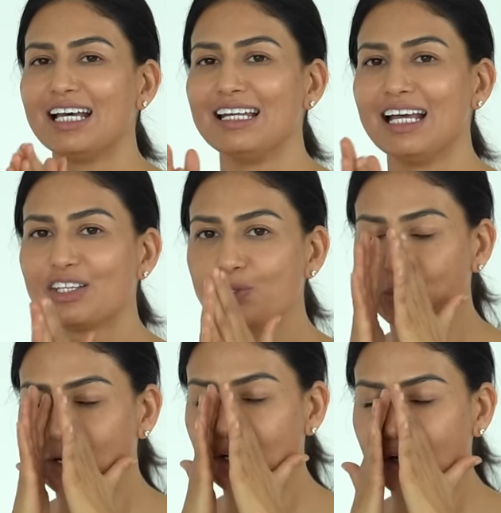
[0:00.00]
let's
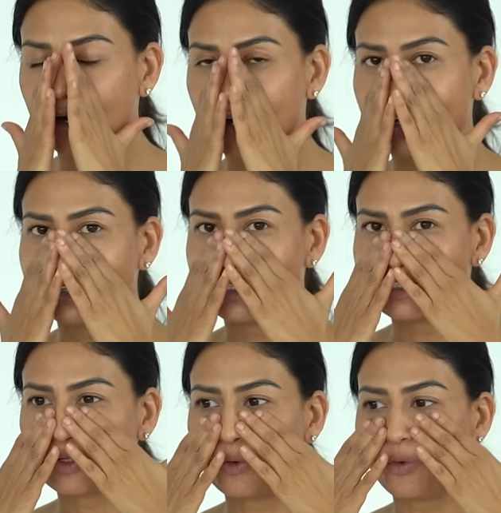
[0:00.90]
work on
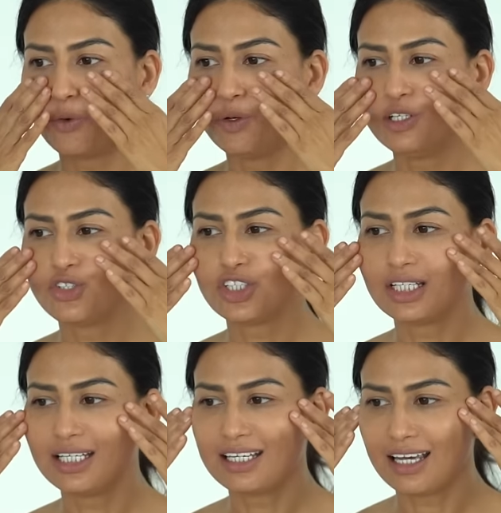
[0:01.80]
this whole
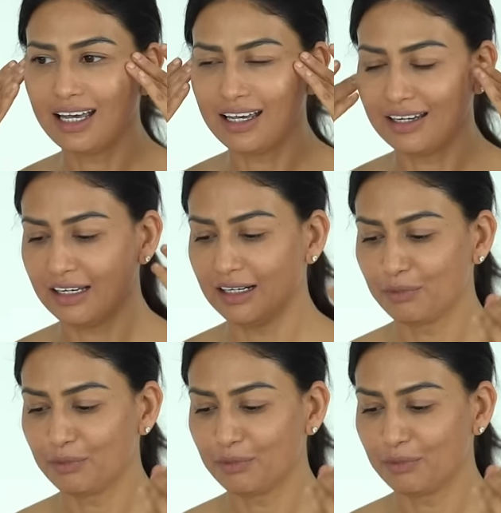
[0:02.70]
cheek area.